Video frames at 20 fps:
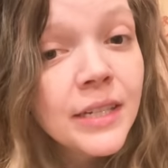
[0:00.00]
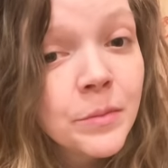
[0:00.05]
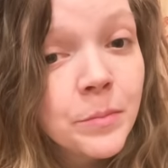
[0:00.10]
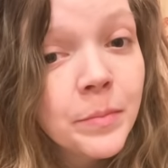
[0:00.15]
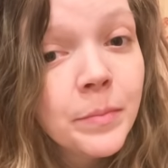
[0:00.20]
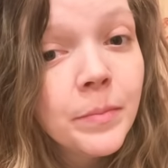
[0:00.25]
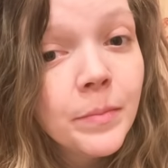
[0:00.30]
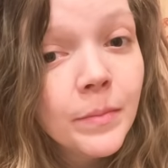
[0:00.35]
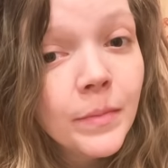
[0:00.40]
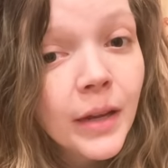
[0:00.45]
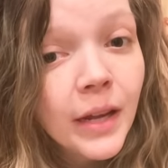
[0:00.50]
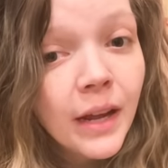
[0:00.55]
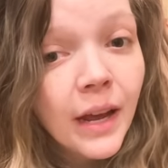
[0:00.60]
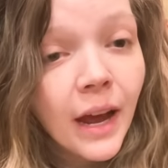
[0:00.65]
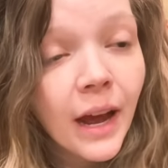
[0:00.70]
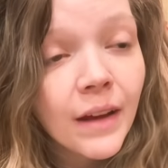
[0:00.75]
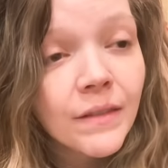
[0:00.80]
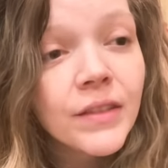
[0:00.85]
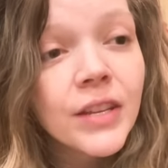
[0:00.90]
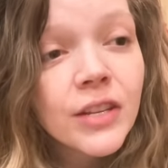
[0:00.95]
to
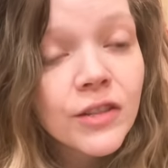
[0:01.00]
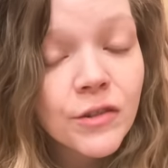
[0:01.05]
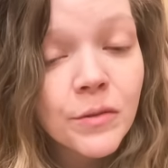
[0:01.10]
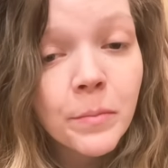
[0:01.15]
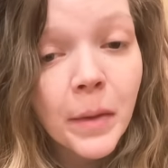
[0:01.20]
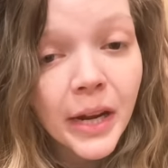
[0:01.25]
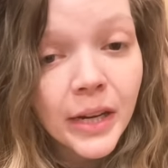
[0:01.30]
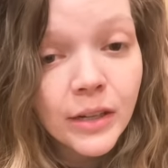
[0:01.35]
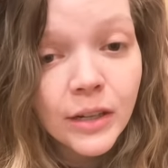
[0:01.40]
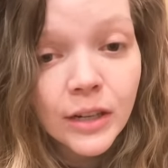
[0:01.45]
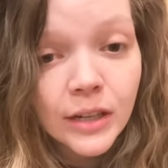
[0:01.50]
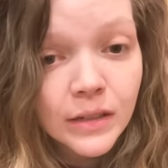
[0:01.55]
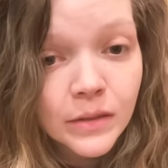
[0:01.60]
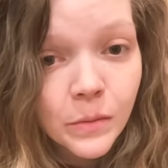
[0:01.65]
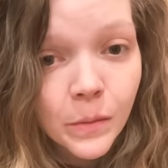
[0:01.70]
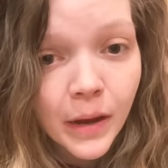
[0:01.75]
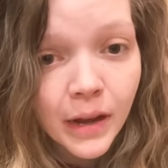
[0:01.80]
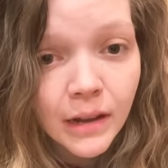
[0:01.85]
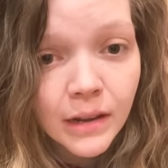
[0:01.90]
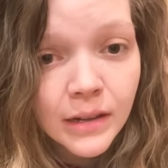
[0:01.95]
have this reminder as
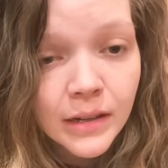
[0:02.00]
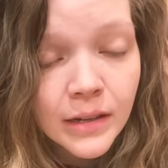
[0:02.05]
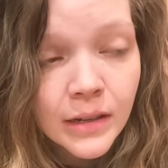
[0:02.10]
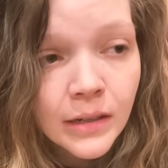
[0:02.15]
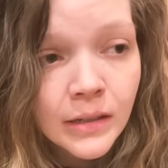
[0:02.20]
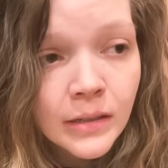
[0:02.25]
well.